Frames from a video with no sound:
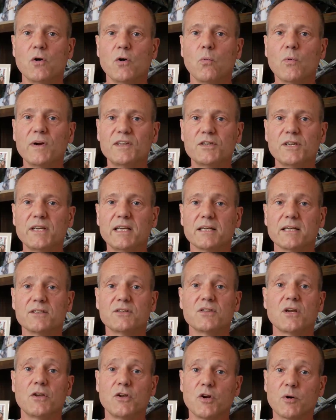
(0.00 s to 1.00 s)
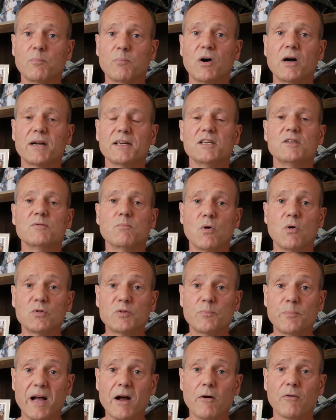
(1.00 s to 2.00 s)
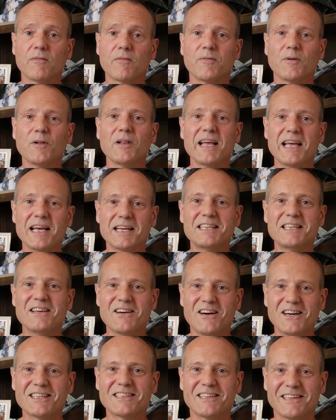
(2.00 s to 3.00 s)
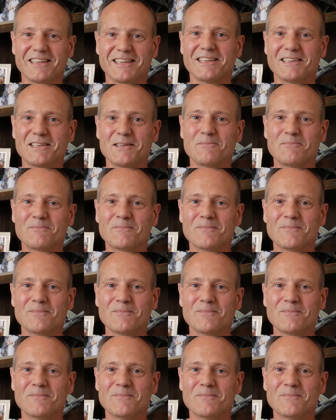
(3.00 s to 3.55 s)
which is your body's most powerful antioxidant.